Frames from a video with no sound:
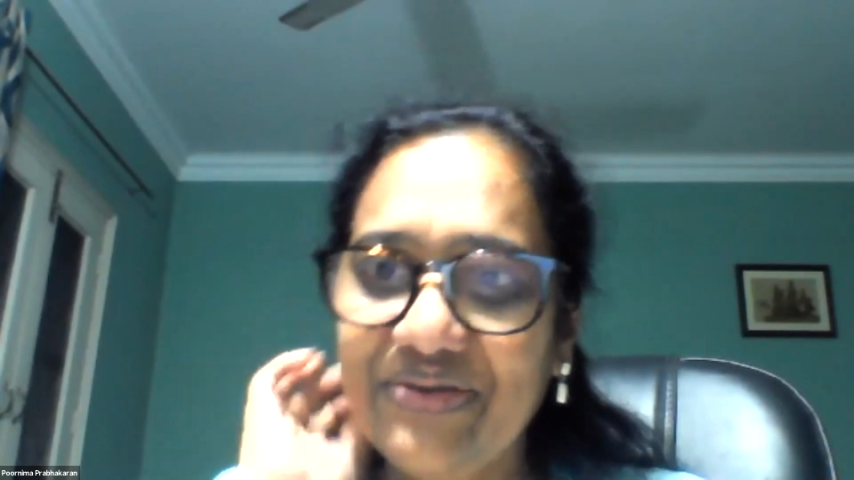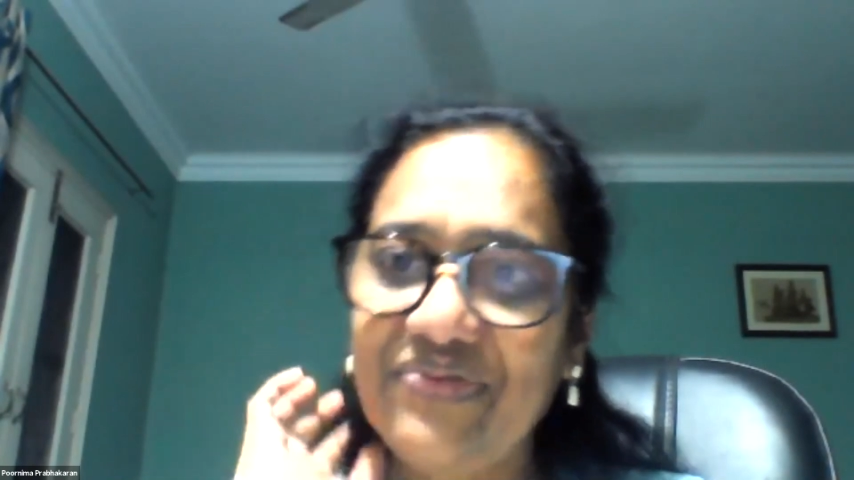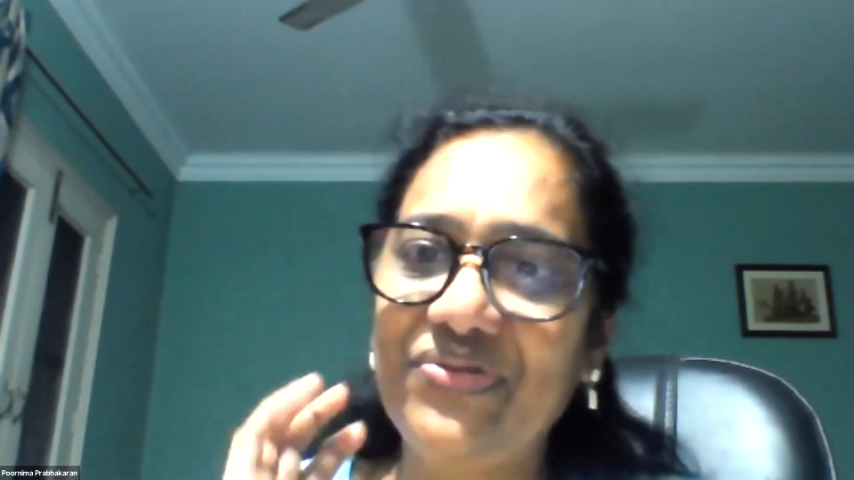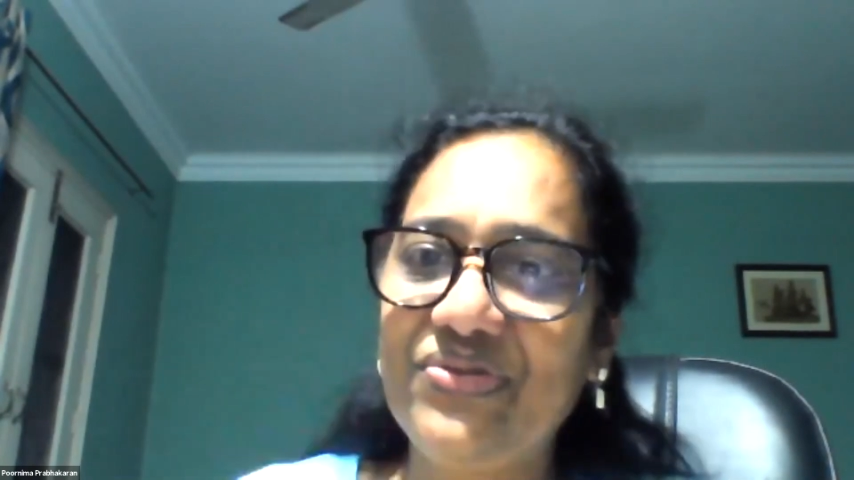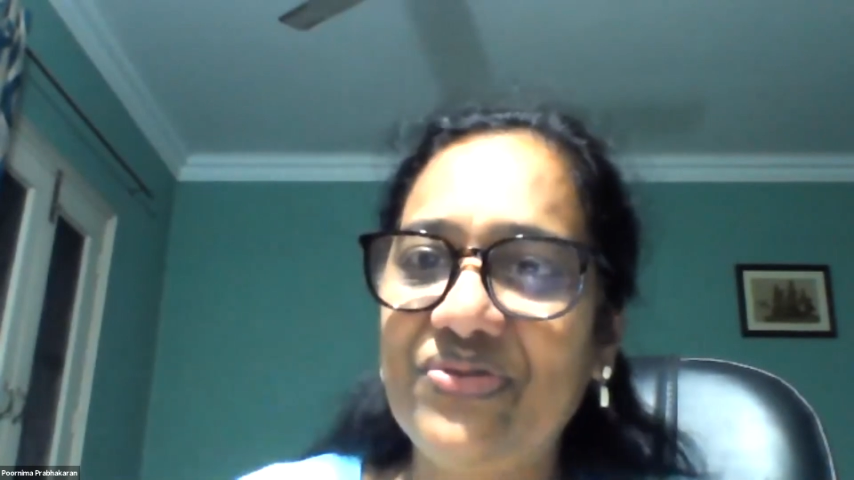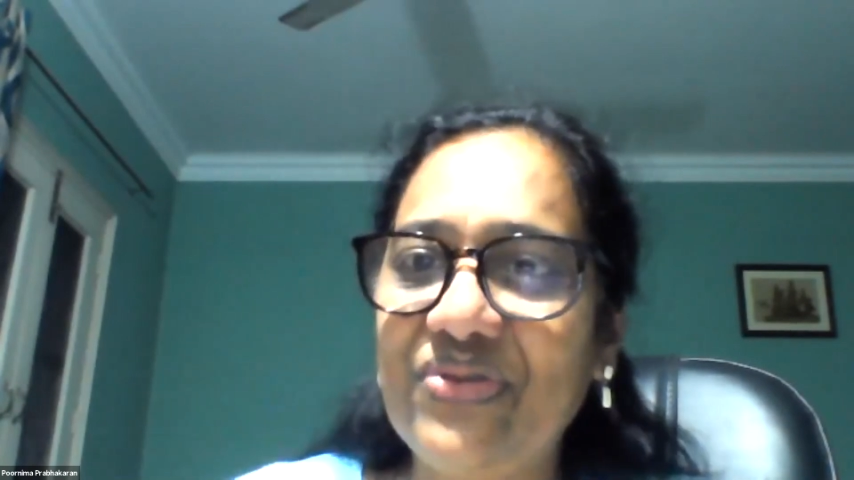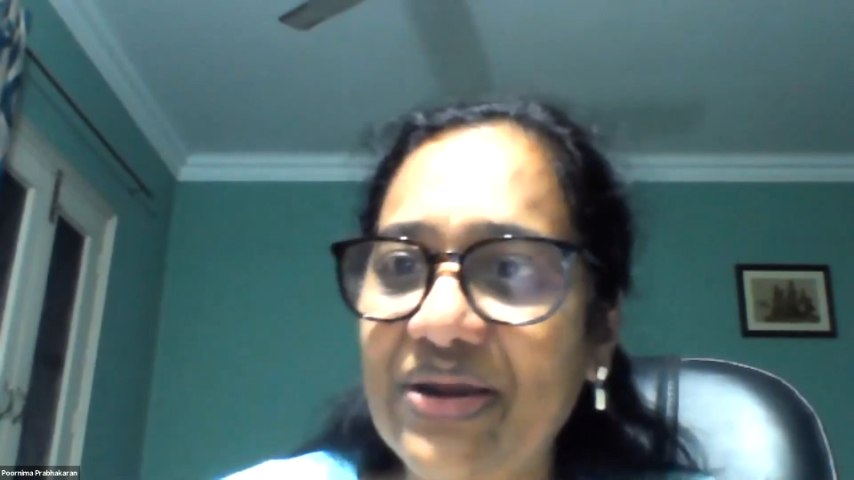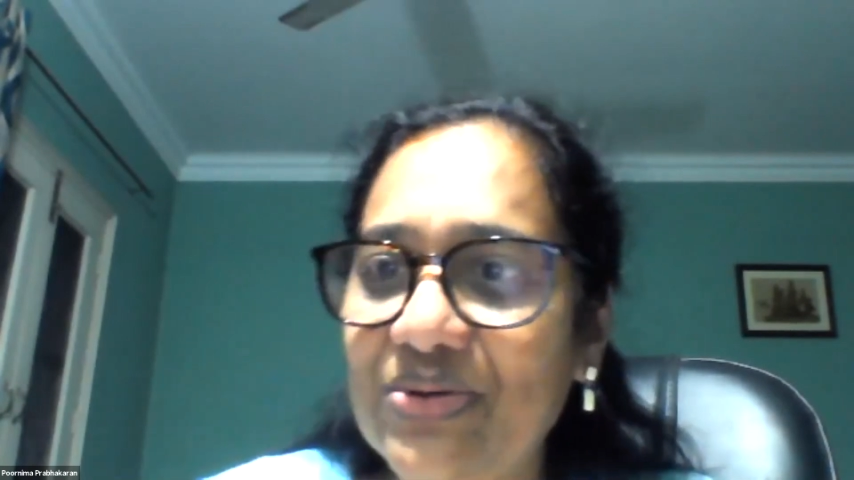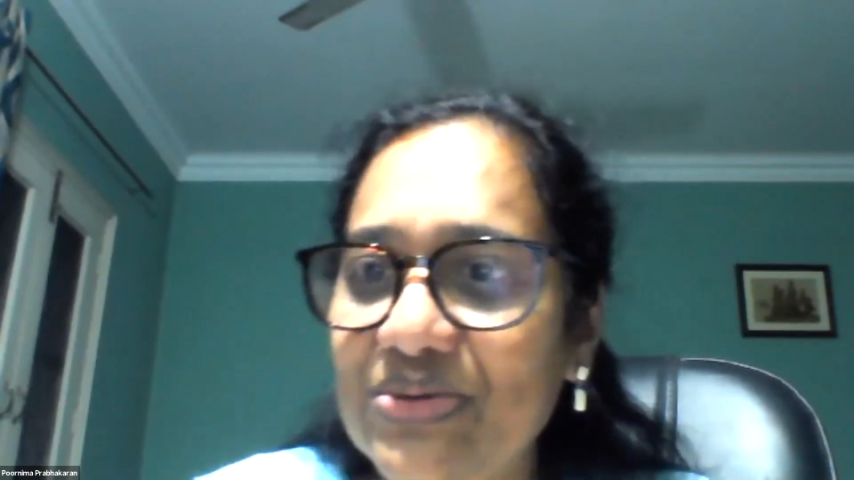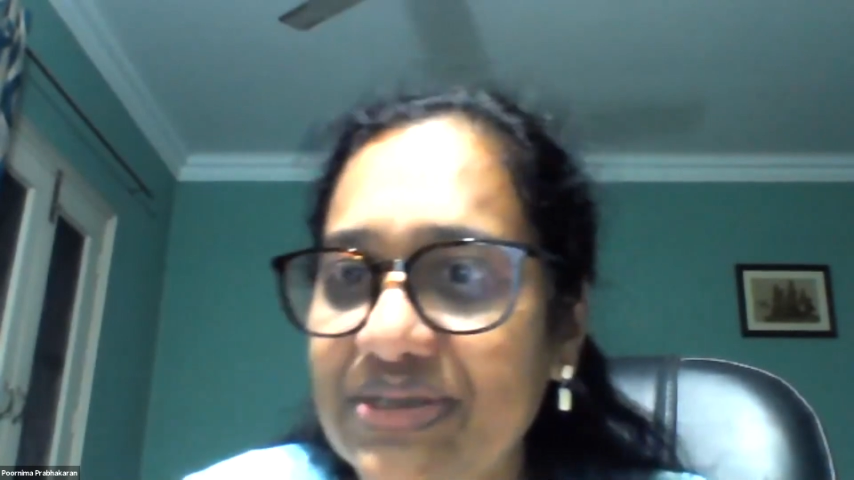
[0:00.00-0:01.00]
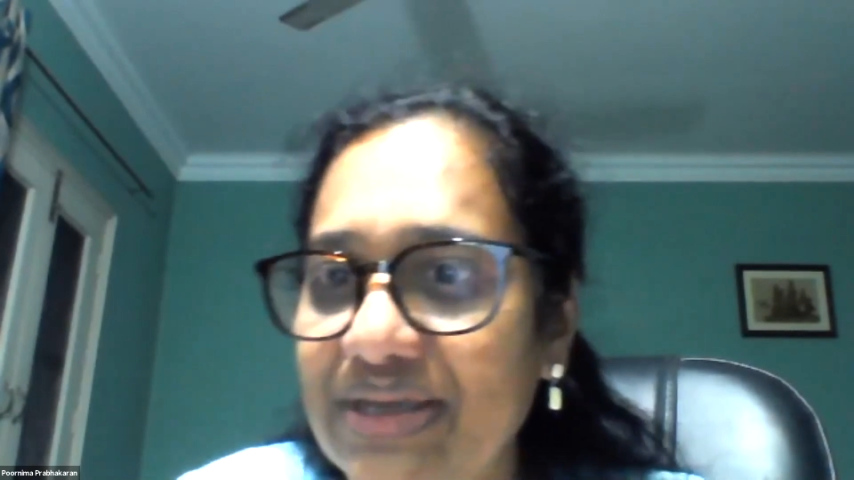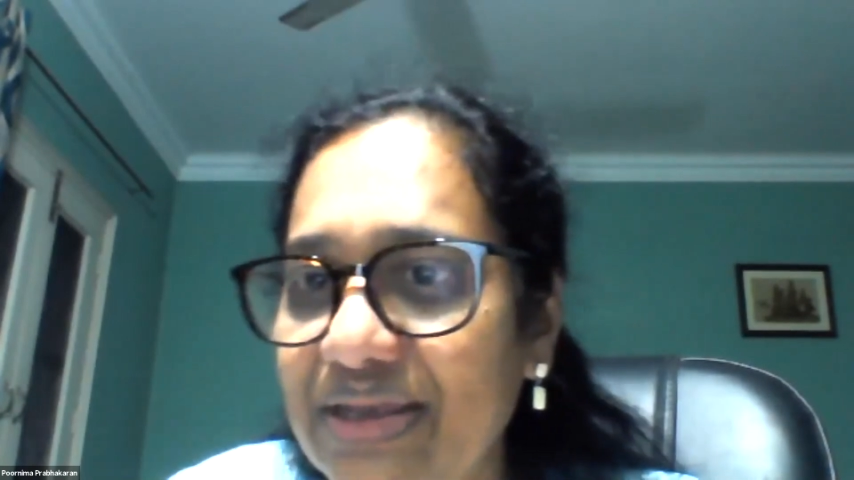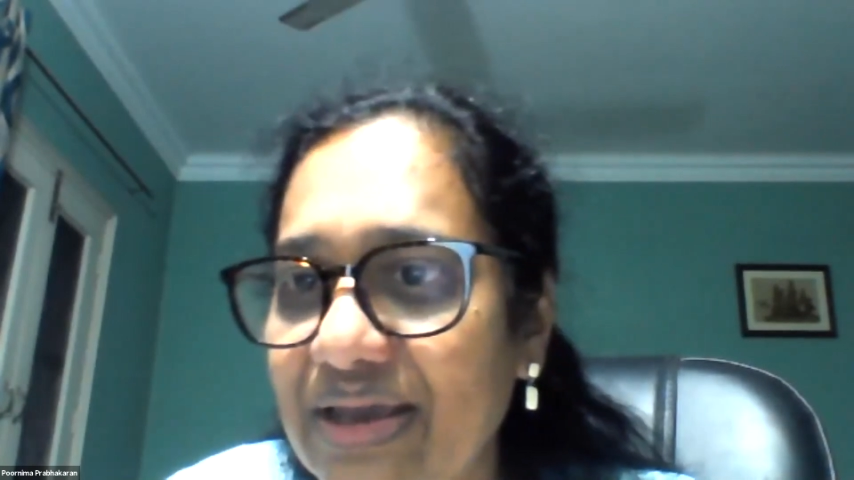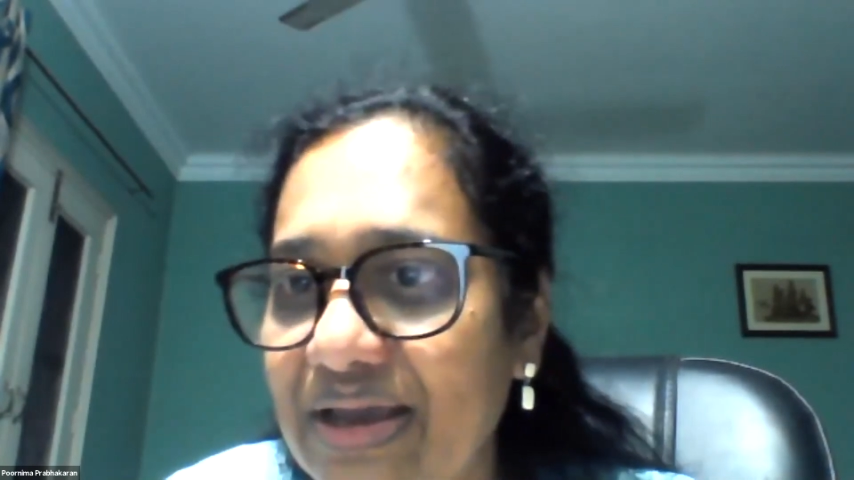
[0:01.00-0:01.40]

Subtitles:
if I don't see any